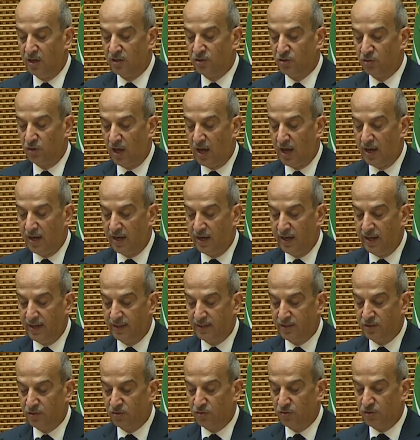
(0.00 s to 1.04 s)
July
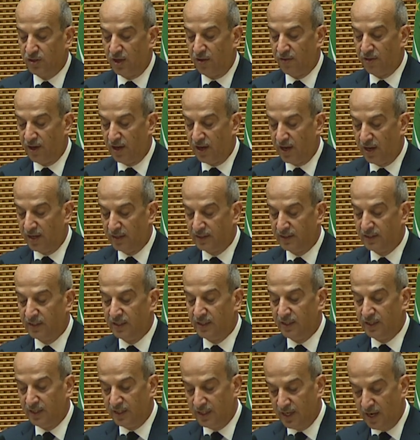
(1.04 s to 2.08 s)
8,
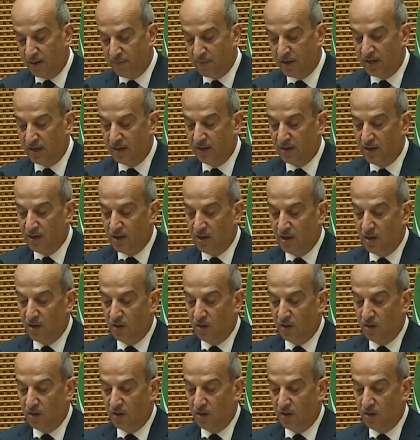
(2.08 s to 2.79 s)
2019 in Niamey,